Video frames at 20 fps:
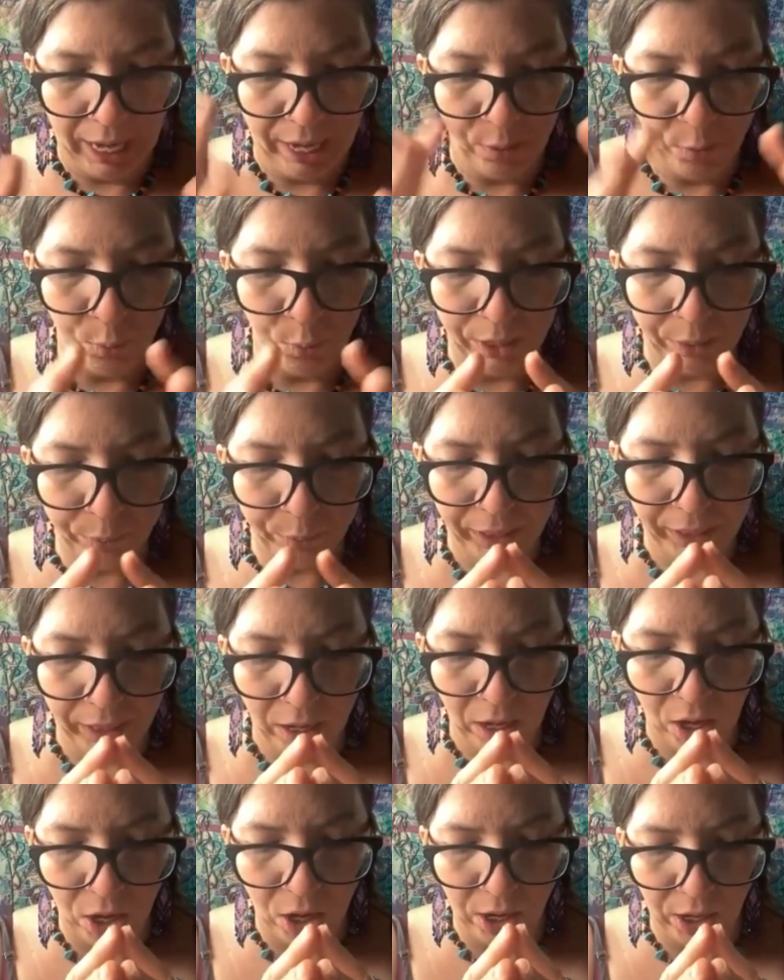And when we
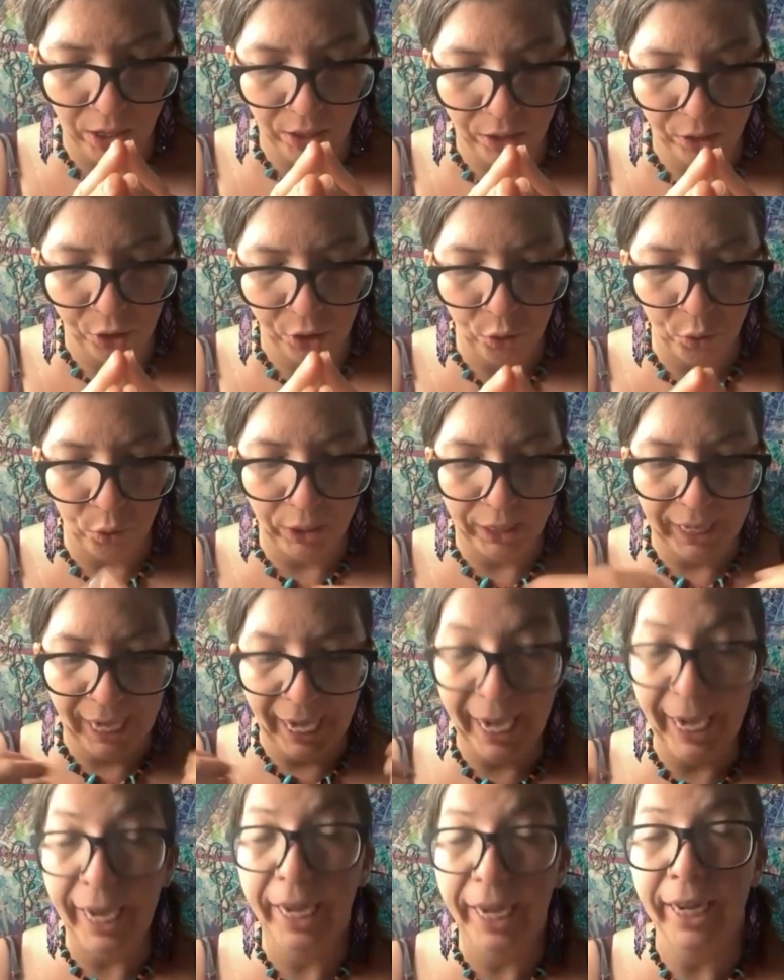are
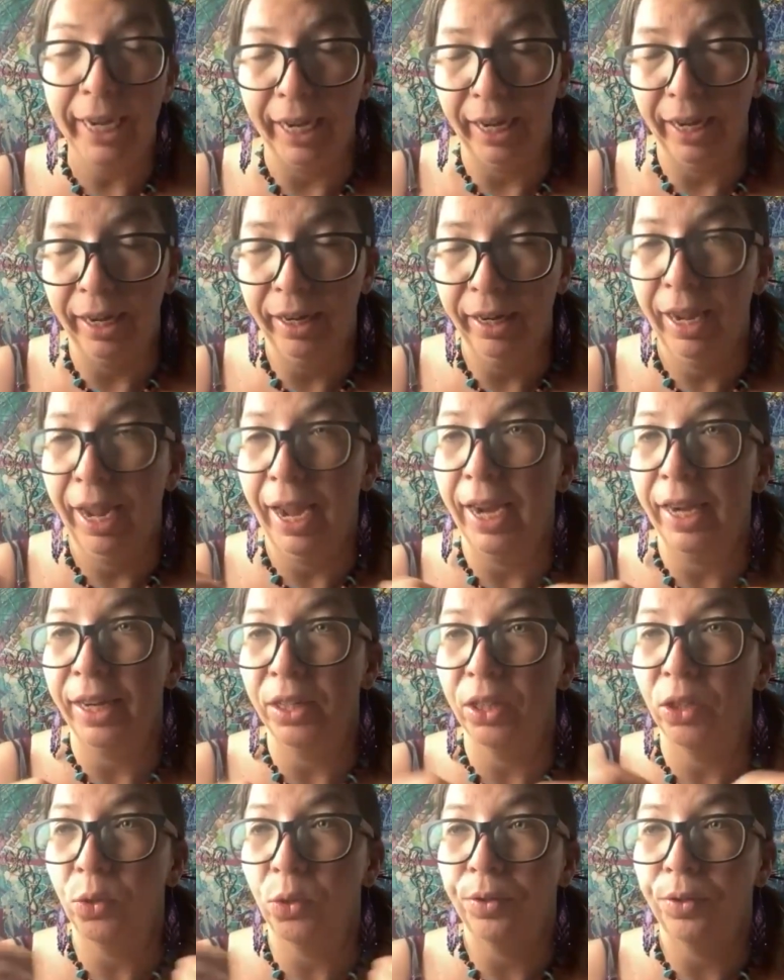creating
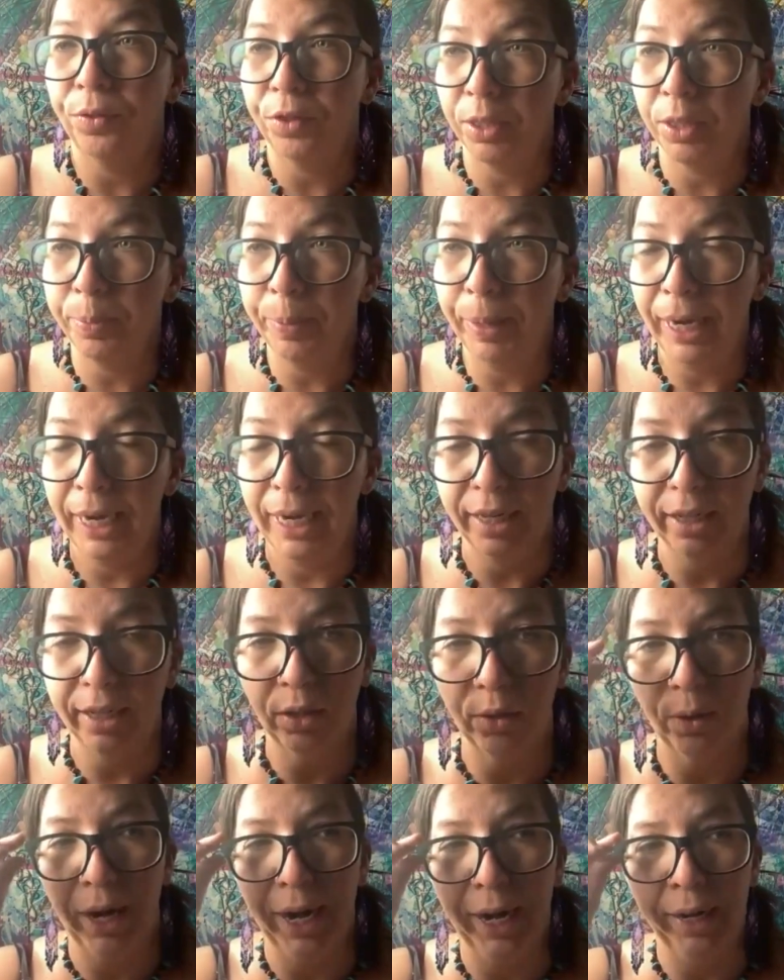any sort of space
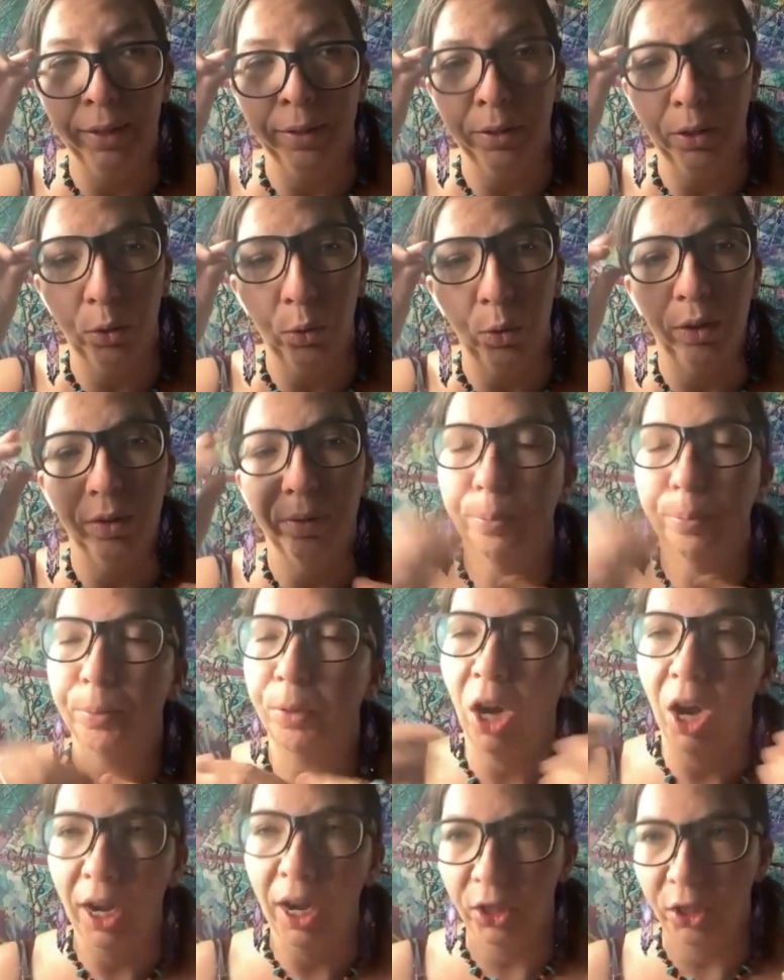or any sort of
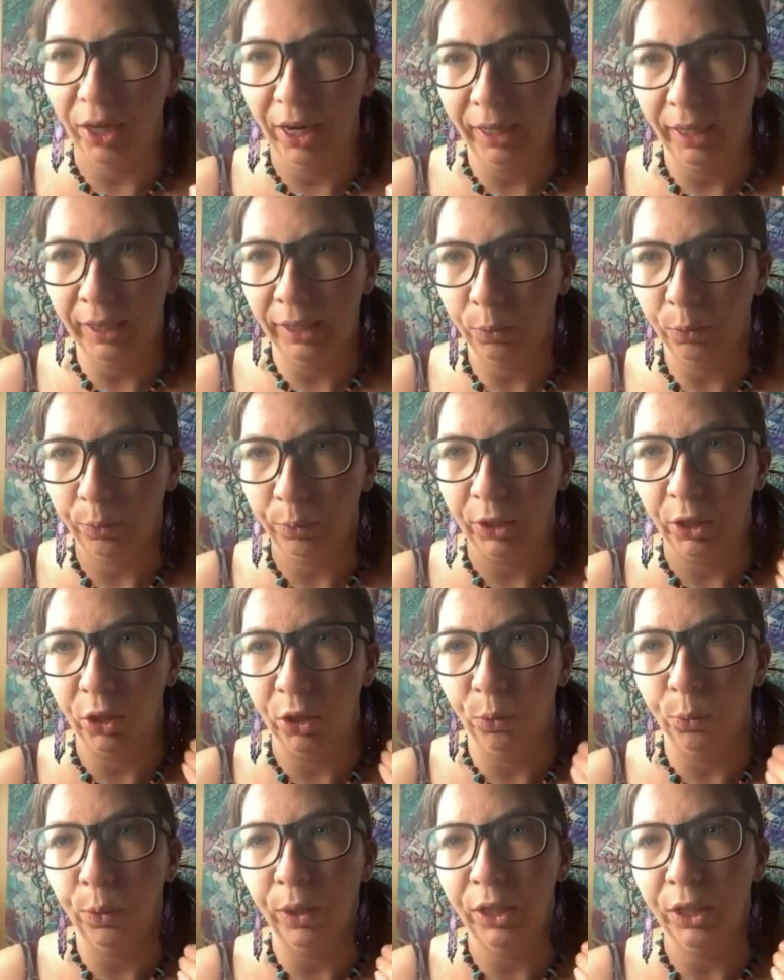project, we
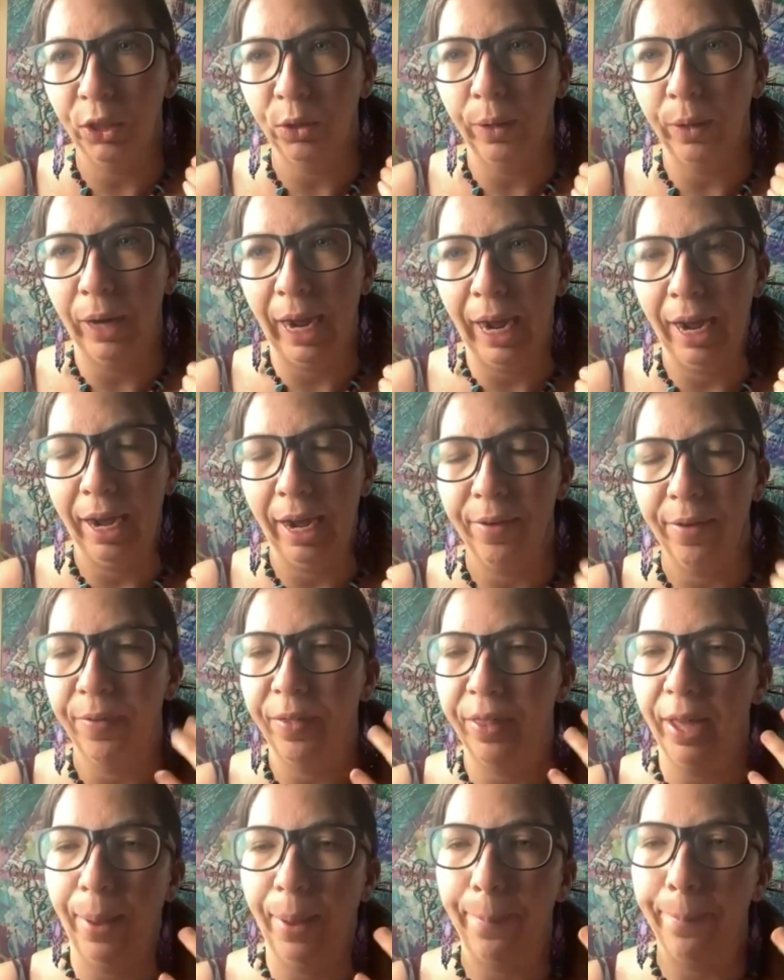do want to have
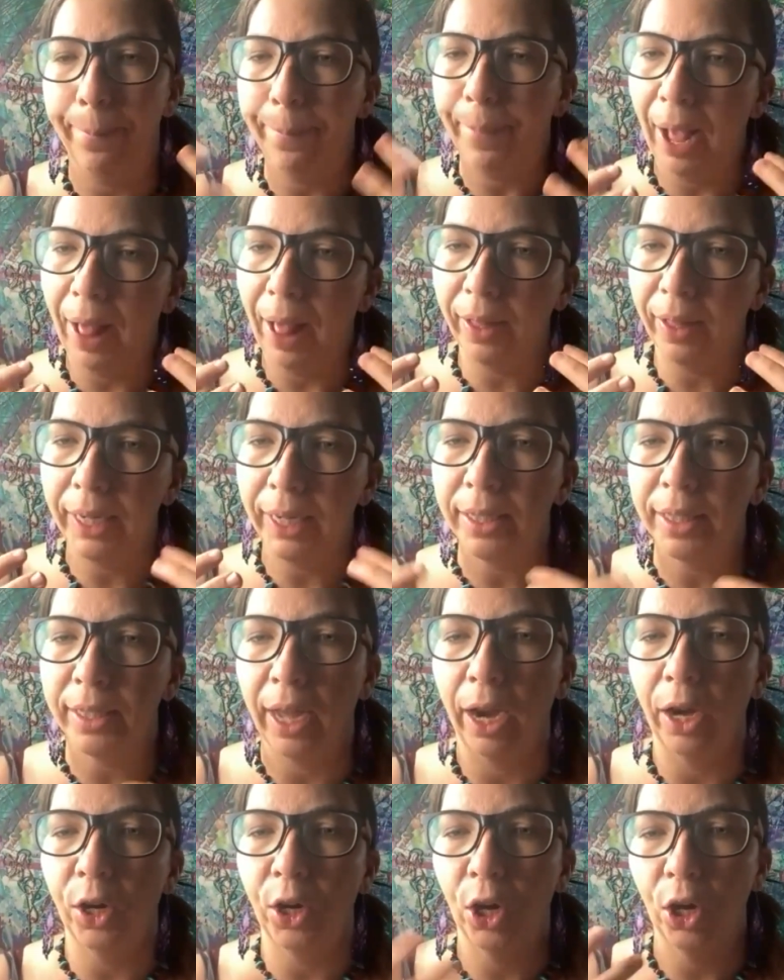that balance,
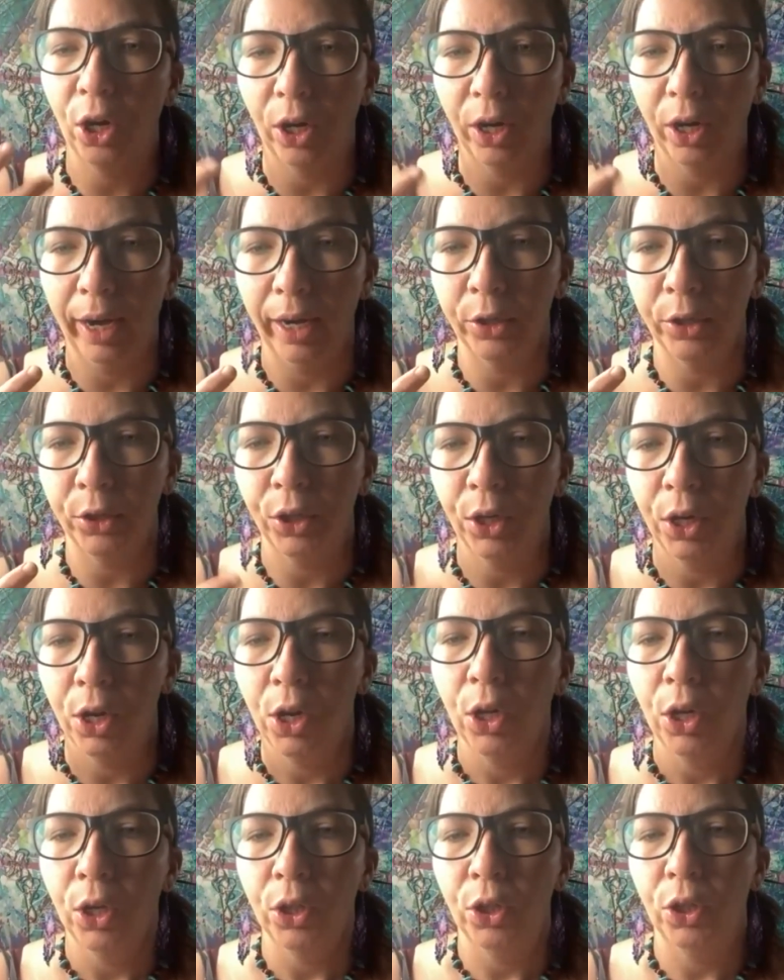that courage
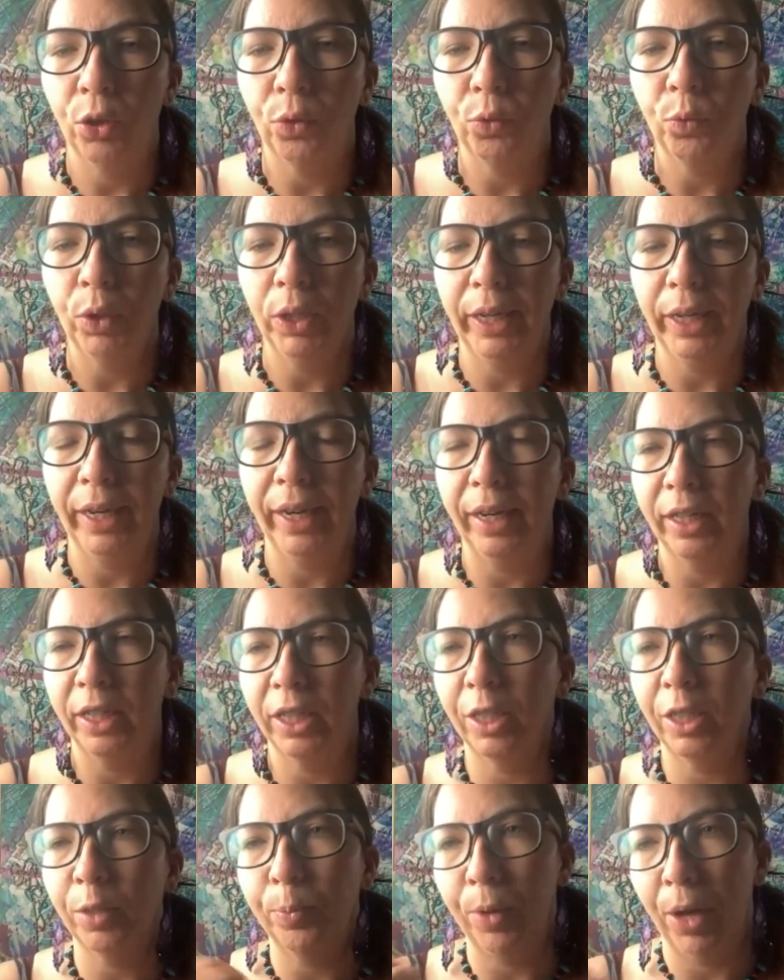to really
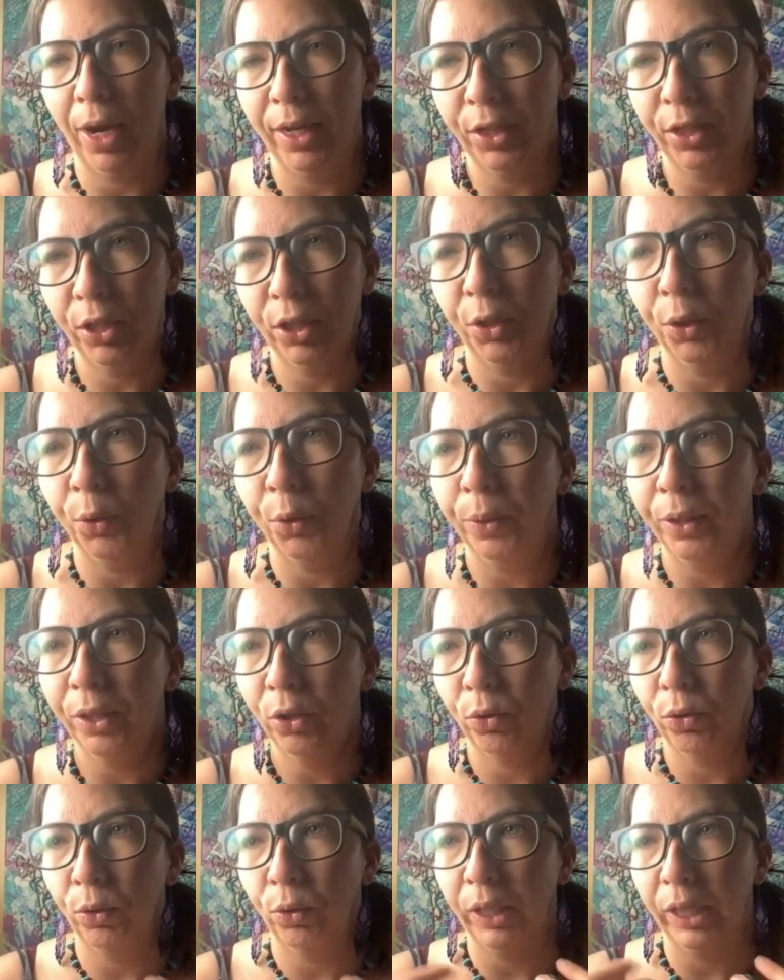express who we
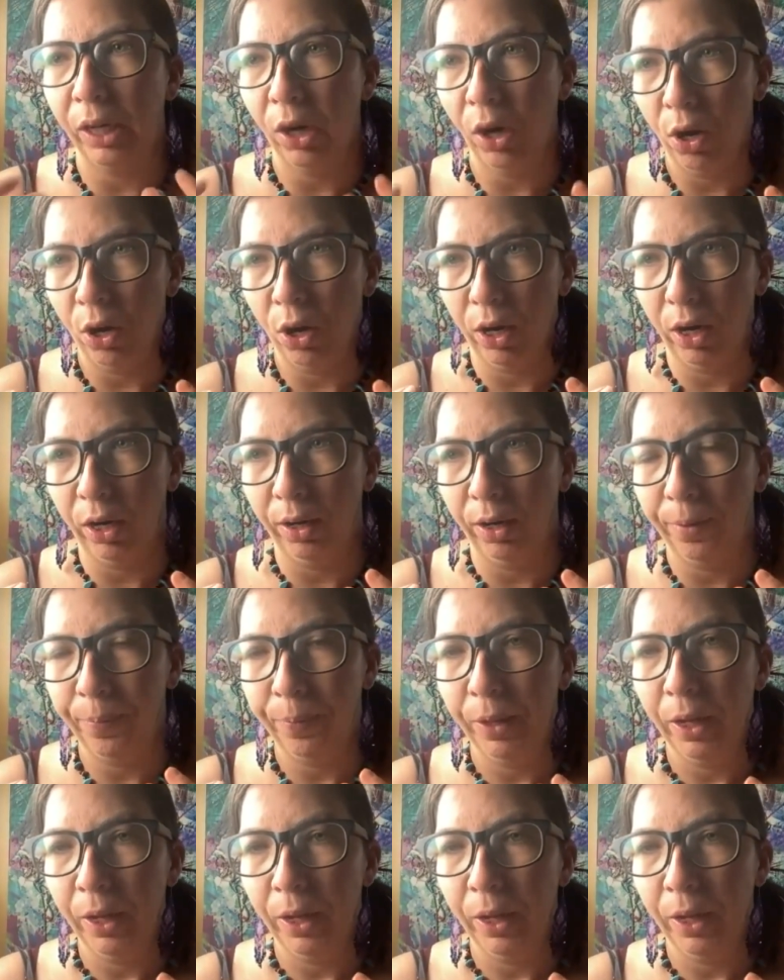truly are.